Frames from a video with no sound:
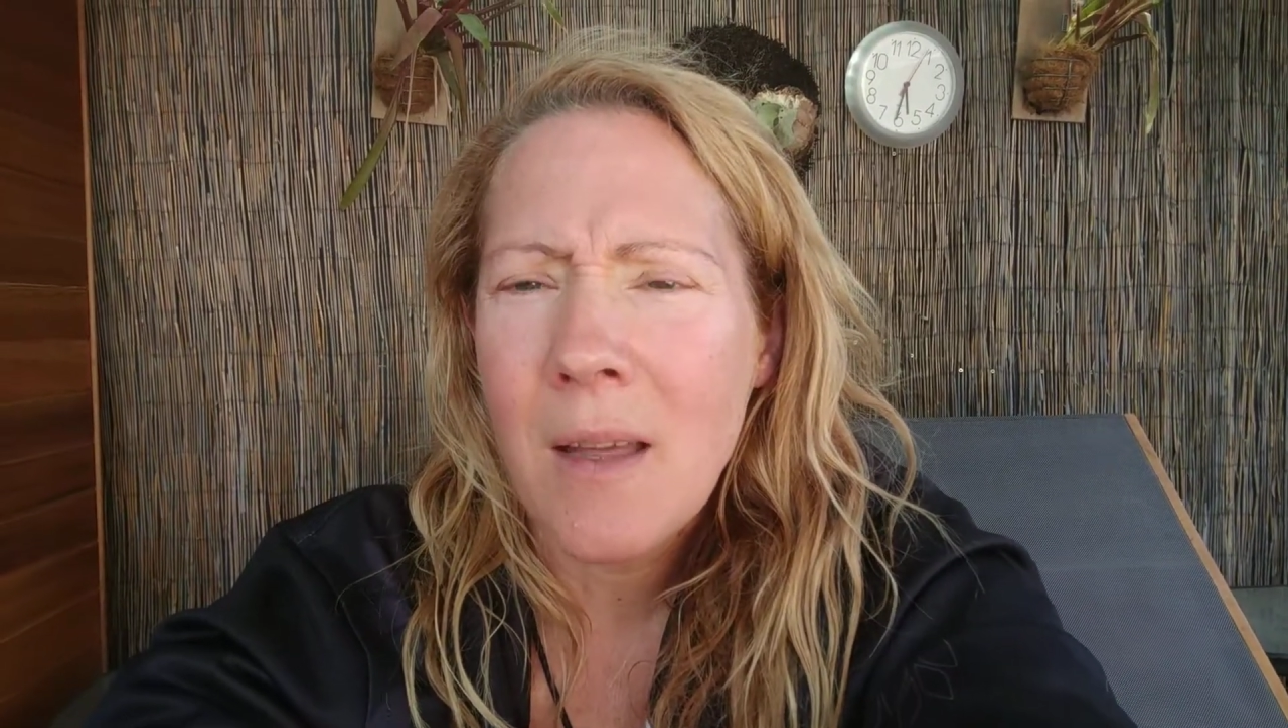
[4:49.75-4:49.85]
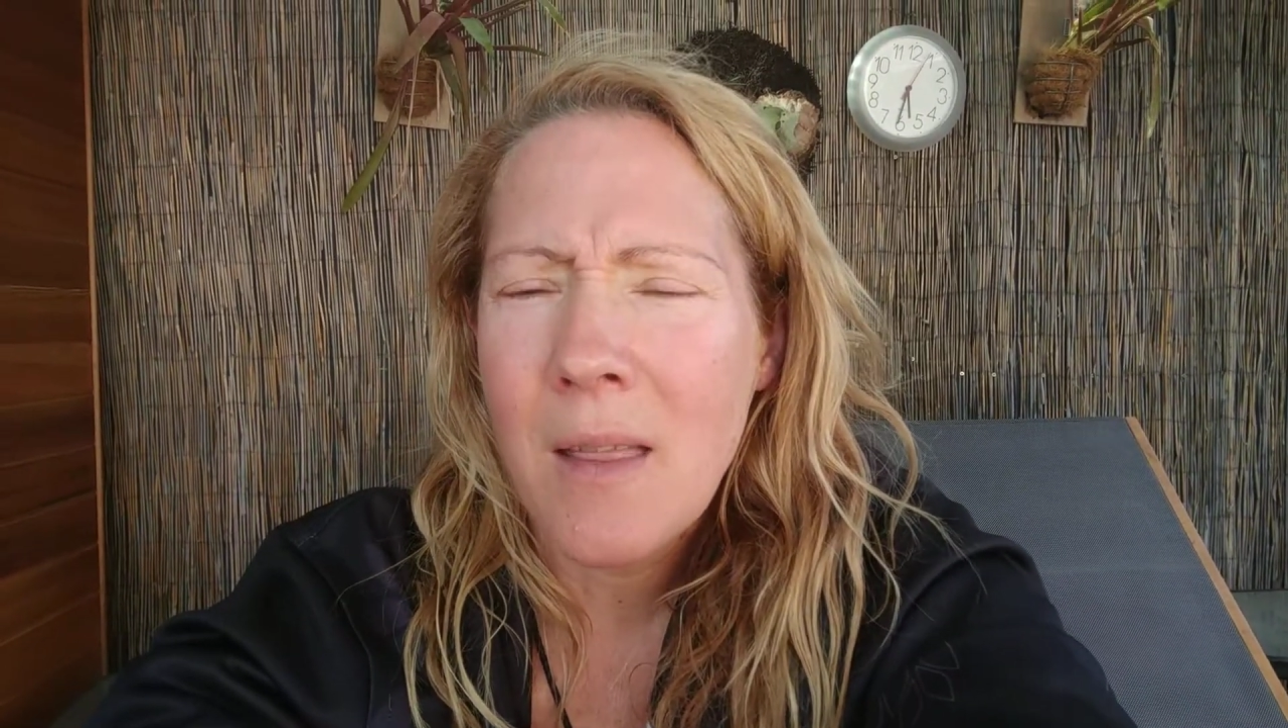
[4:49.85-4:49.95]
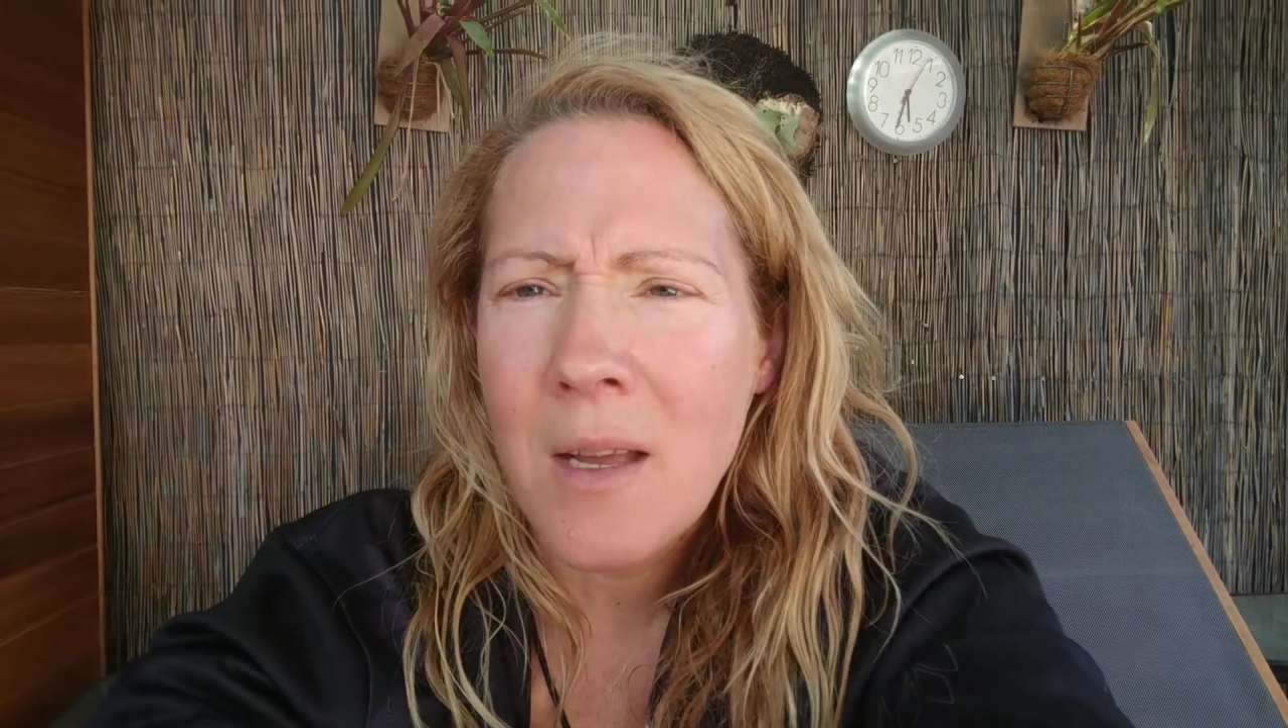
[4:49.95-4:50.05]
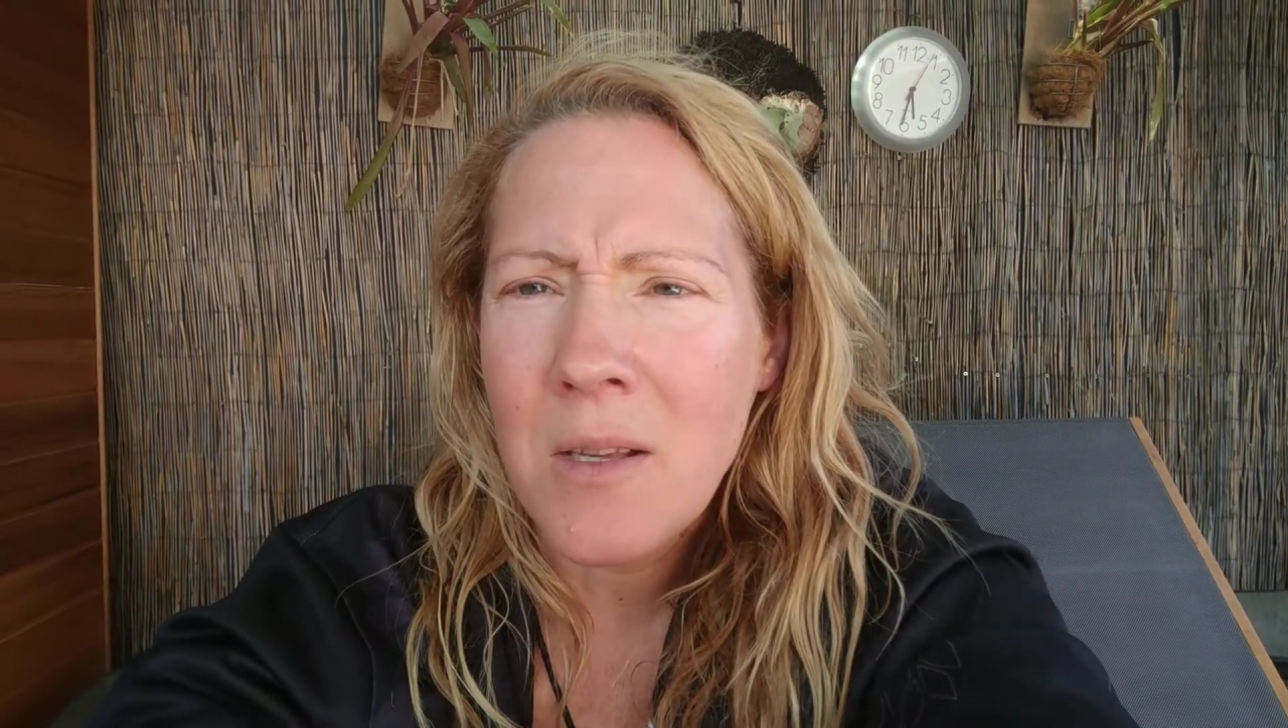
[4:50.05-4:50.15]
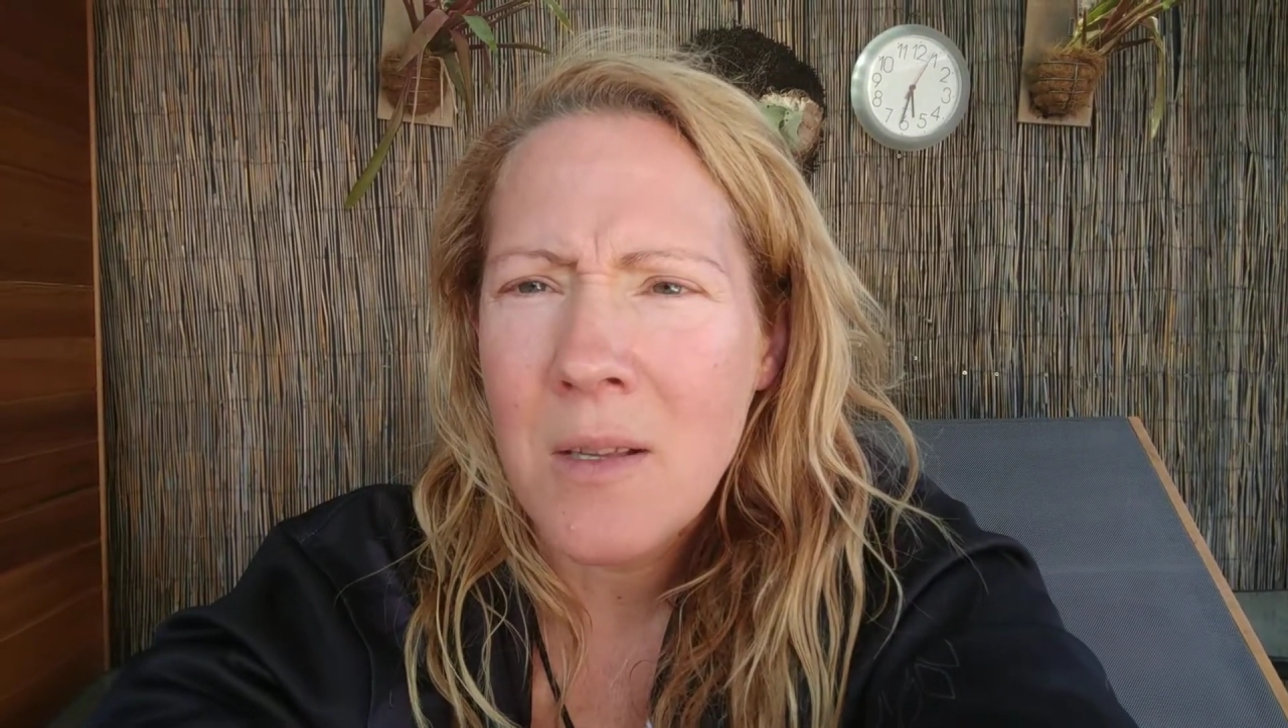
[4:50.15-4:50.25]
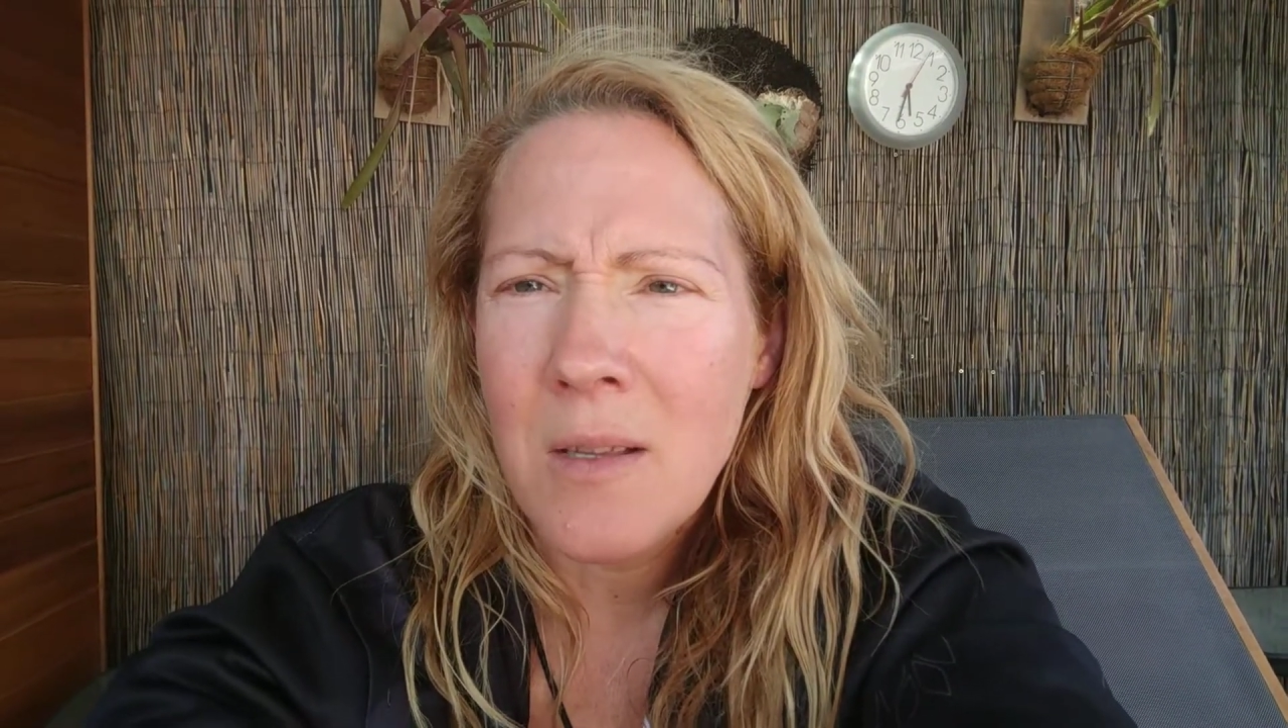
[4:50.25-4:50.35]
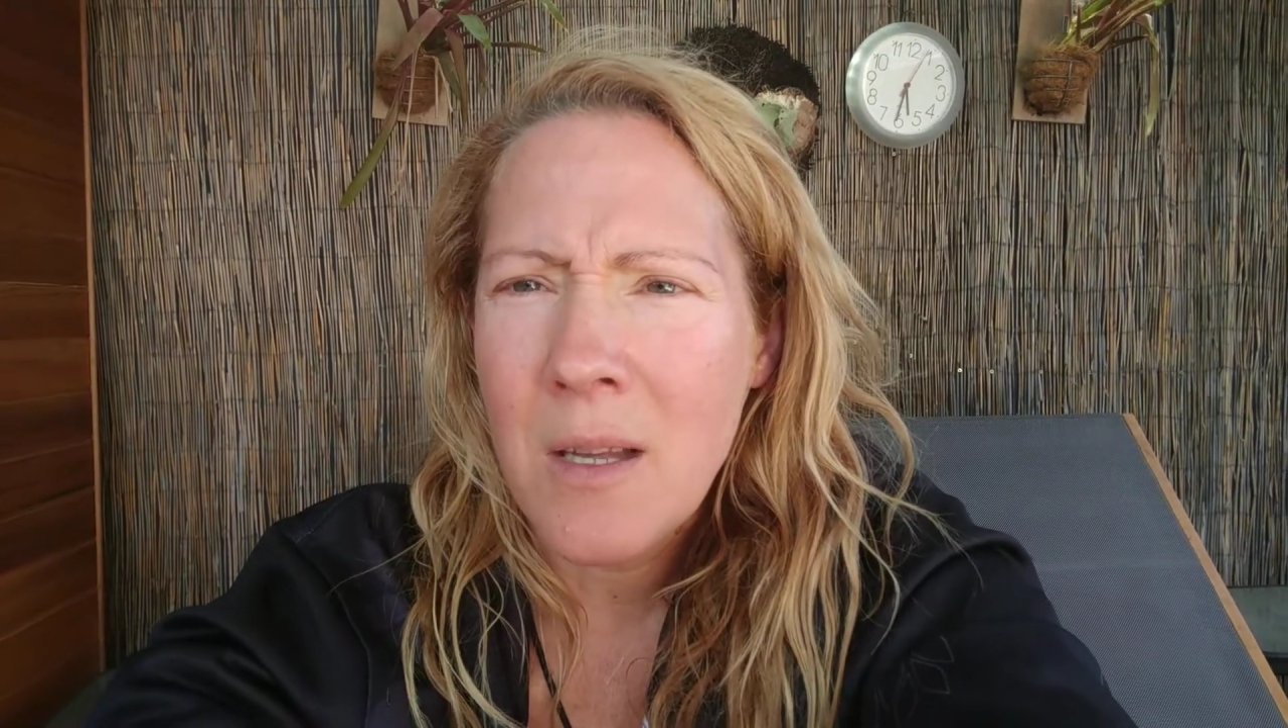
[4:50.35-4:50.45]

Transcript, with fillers: that things